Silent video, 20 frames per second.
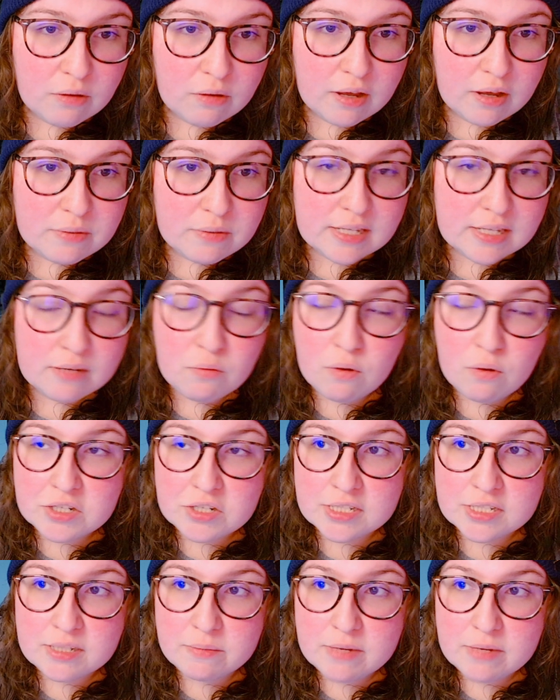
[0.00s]
It was like
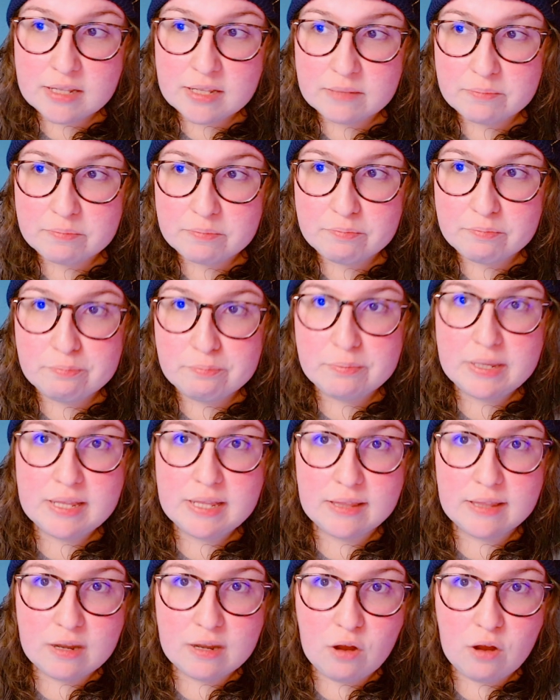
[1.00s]
watching somebody be
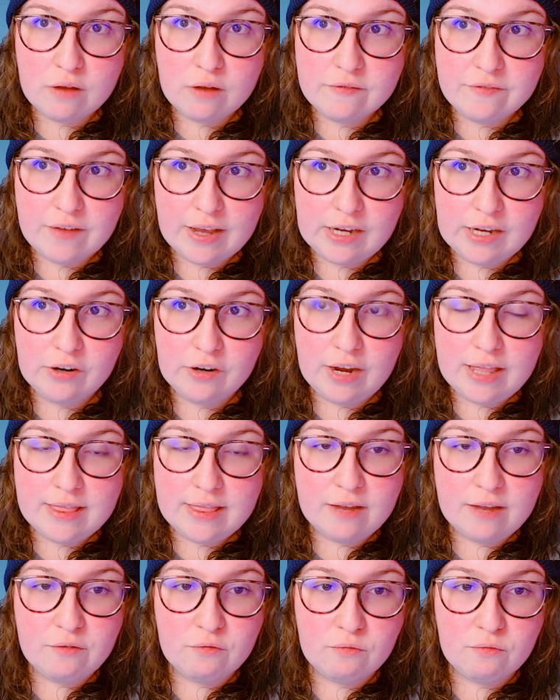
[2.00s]
lit on fire and
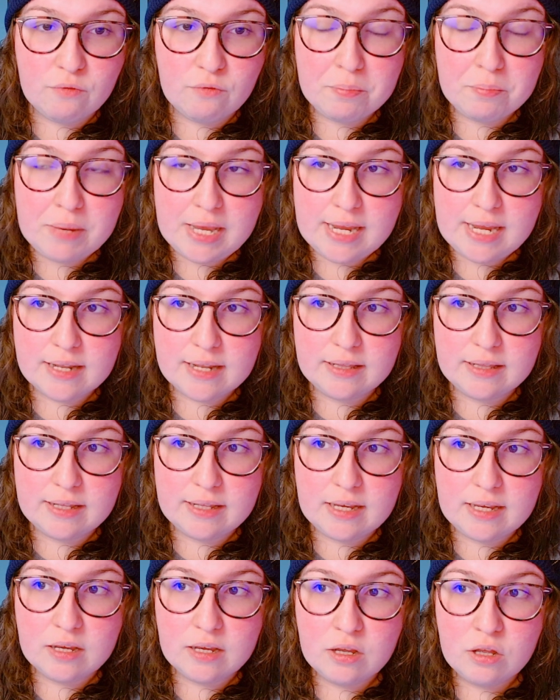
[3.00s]
then
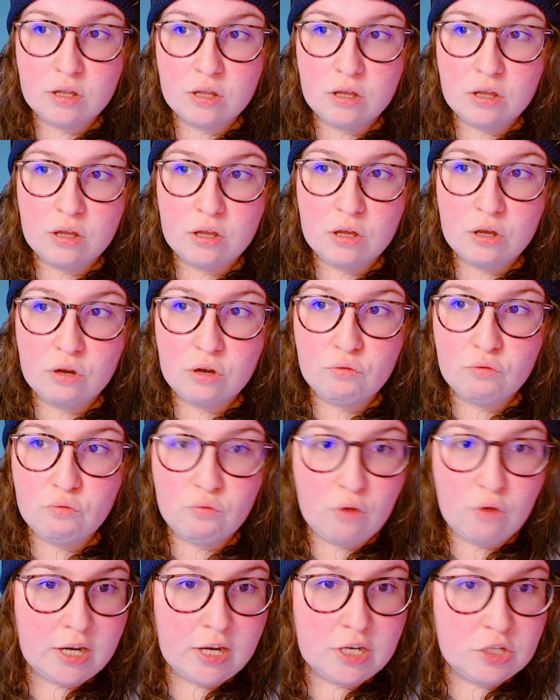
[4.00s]
repeatedly
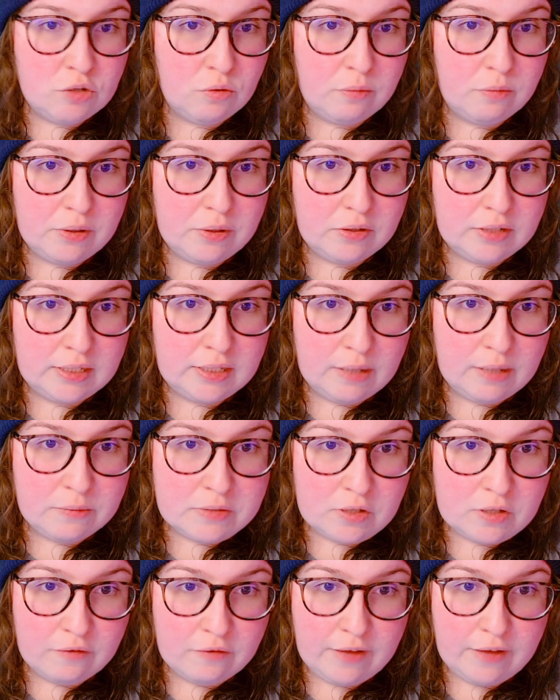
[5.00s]
run into a building that was
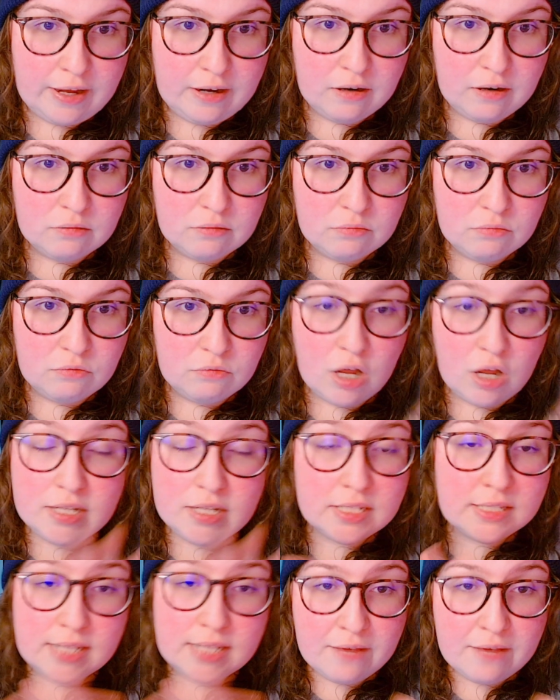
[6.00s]
on fire. Not
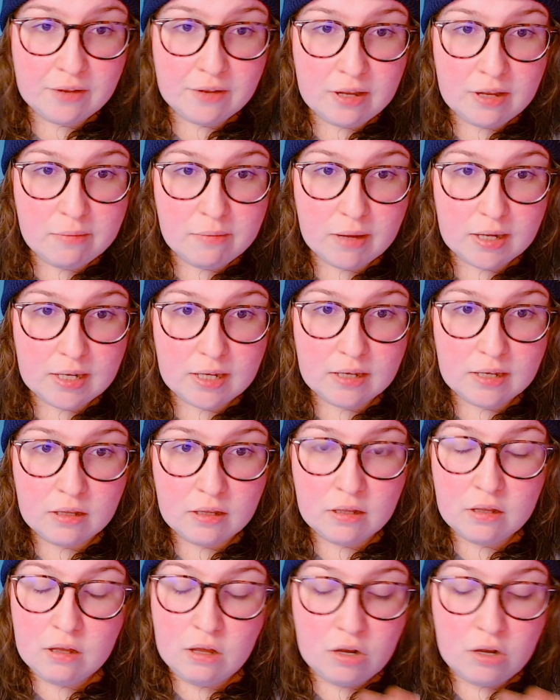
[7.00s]
to save anybody,
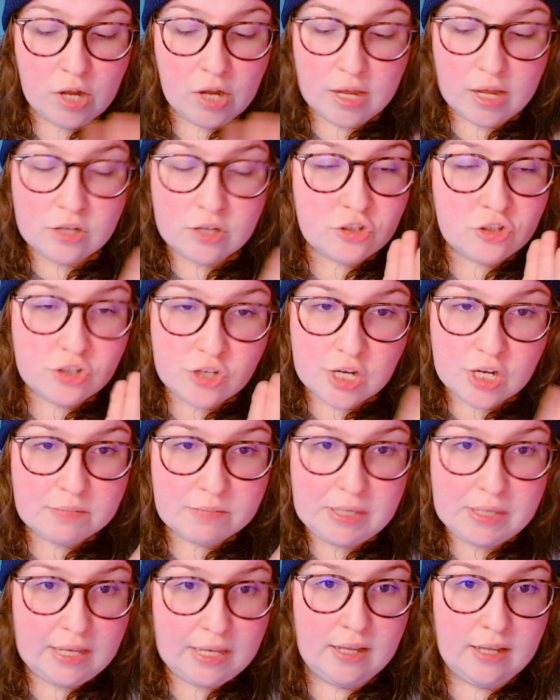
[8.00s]
not just
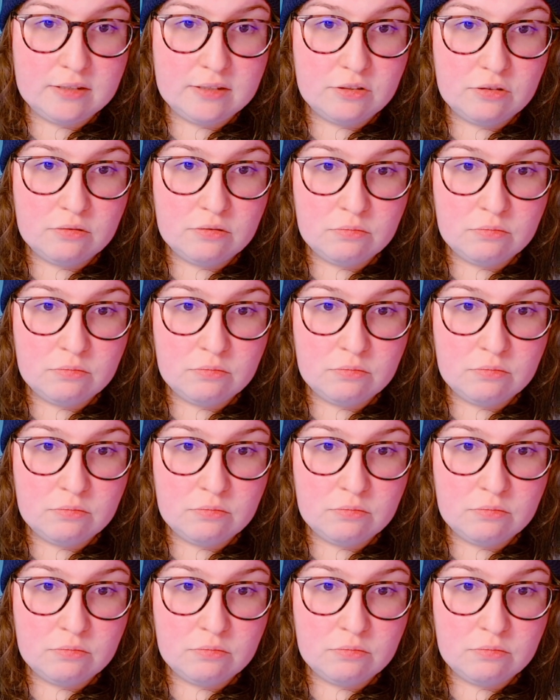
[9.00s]
because.